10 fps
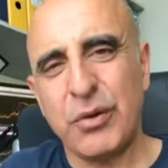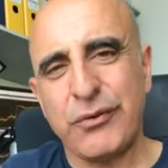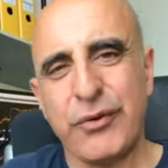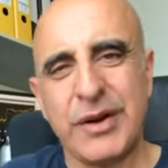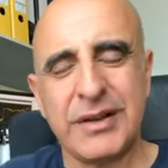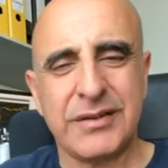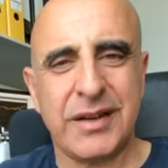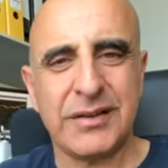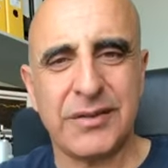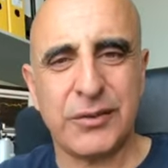look for it
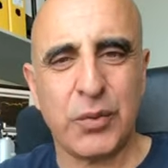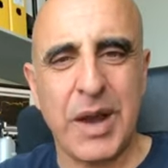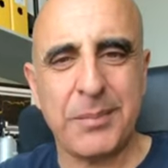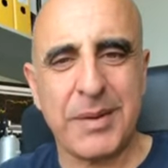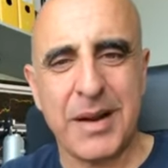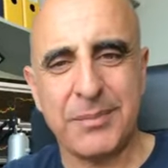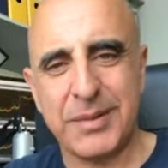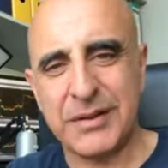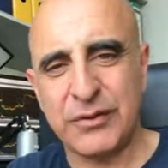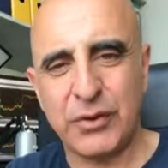and swipe up
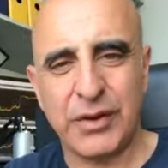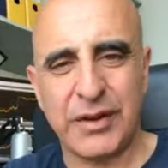and join